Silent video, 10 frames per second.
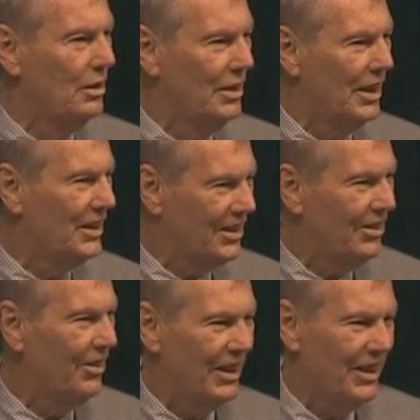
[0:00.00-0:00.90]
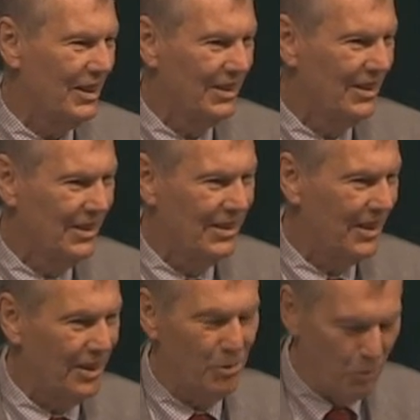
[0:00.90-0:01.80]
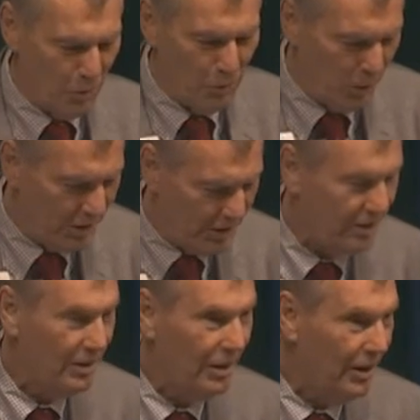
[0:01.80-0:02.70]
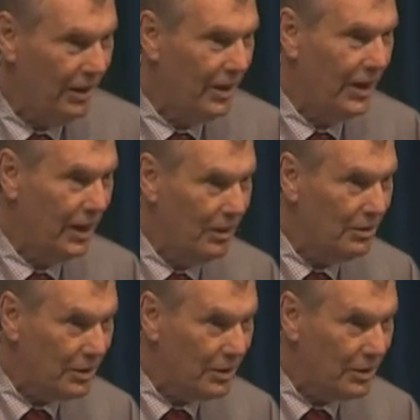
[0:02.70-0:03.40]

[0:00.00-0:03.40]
let's do it. You know, was there anything else